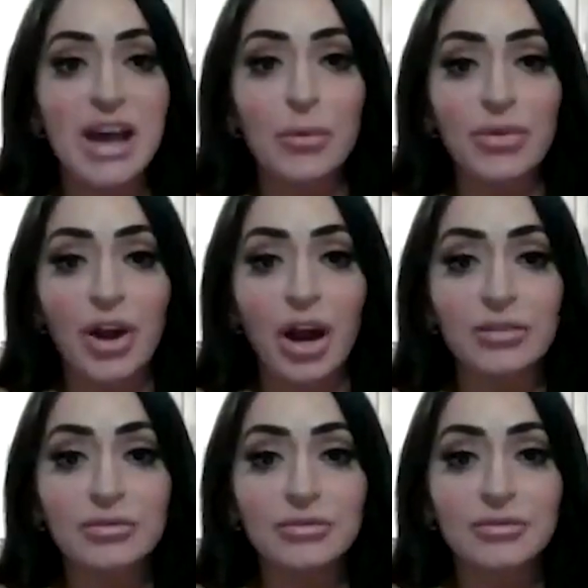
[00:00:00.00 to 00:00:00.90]
down with
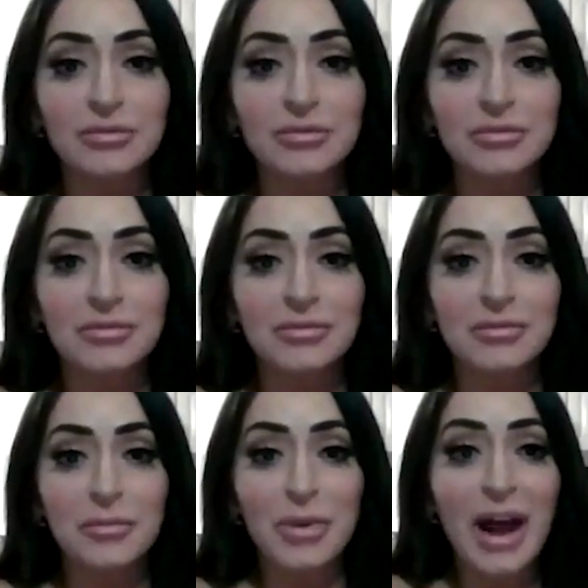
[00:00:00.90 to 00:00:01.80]

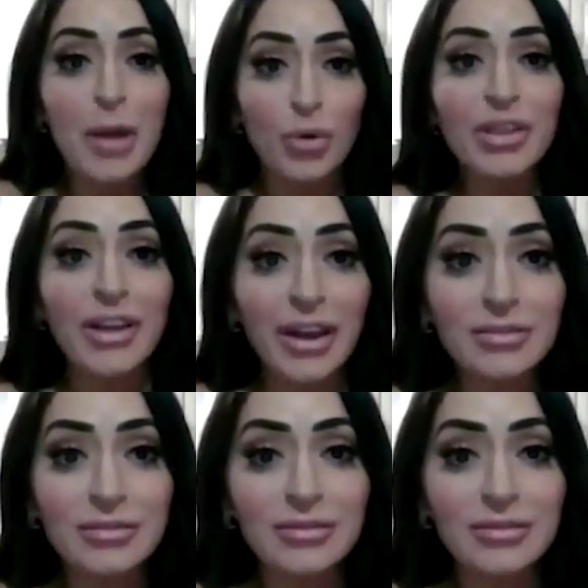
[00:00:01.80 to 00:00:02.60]
her. But I'm willing. And obviously,